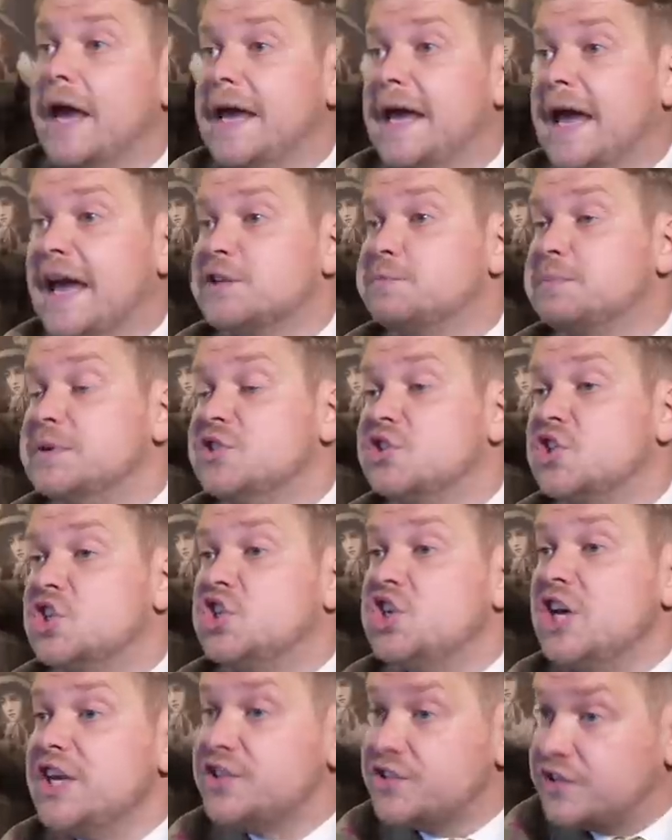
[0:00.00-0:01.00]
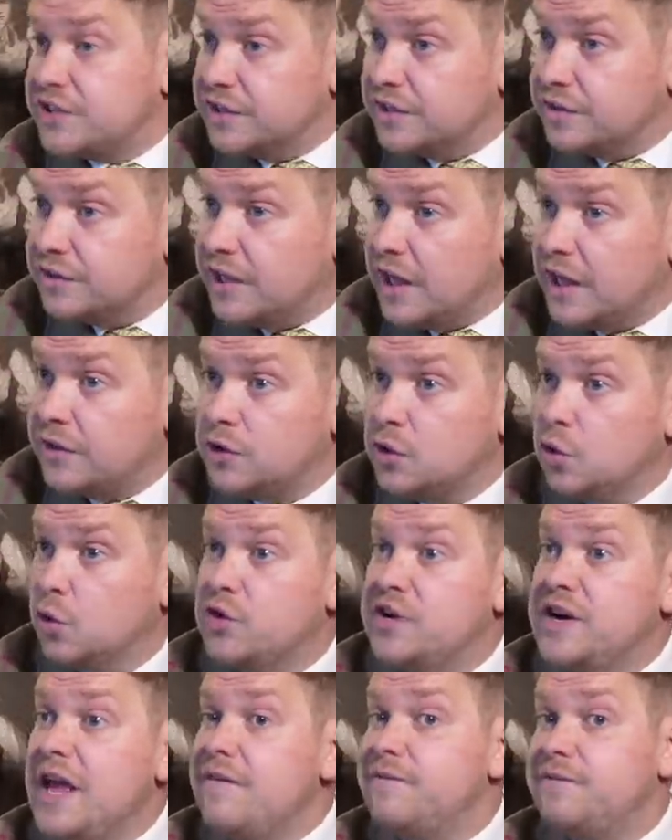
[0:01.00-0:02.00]
It has been suggested that
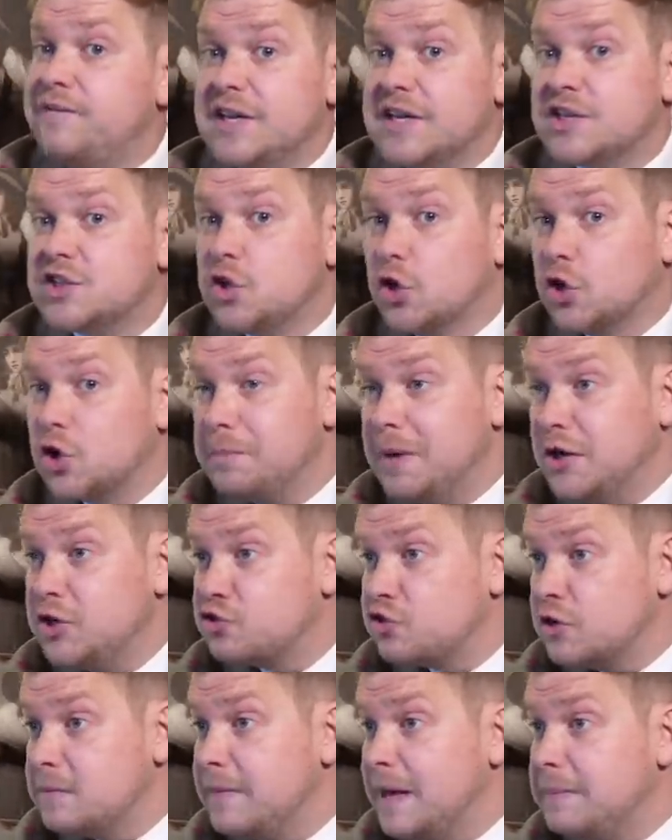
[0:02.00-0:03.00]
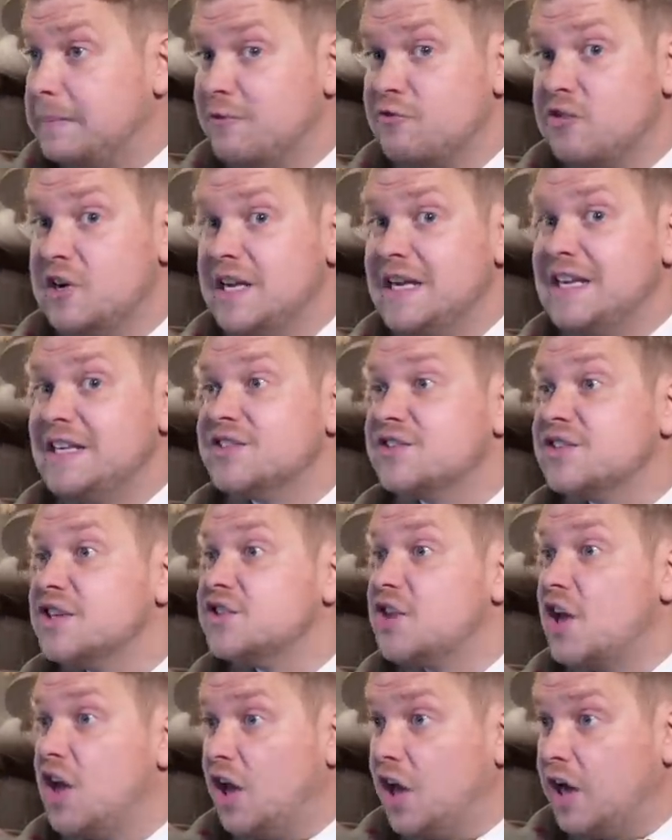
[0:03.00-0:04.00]
your Netflix documentary may be released
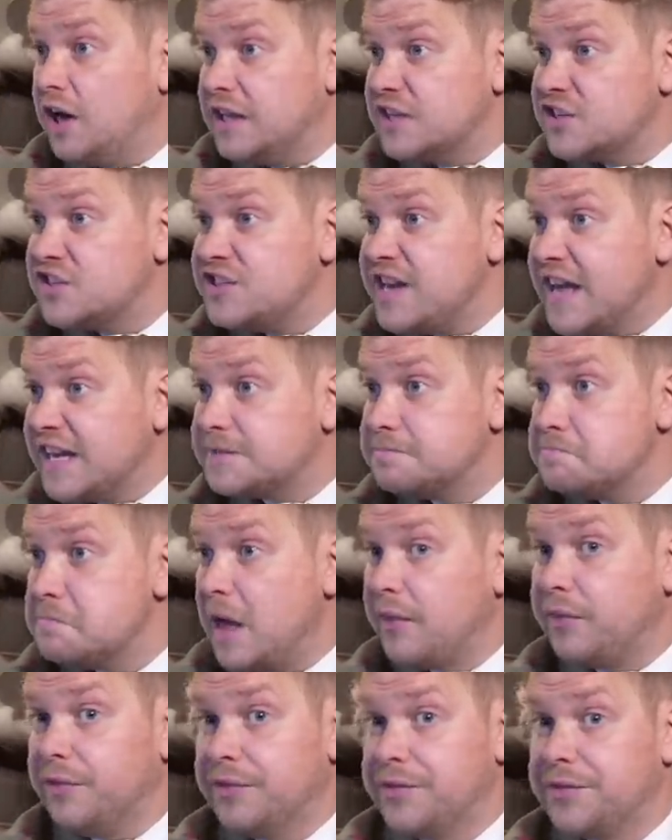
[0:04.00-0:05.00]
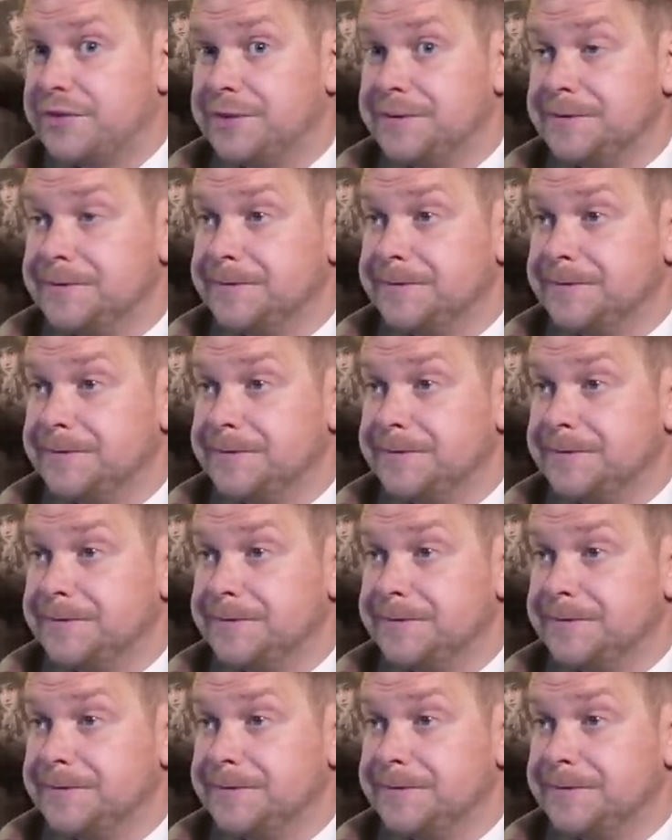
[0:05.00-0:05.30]
as early as next month.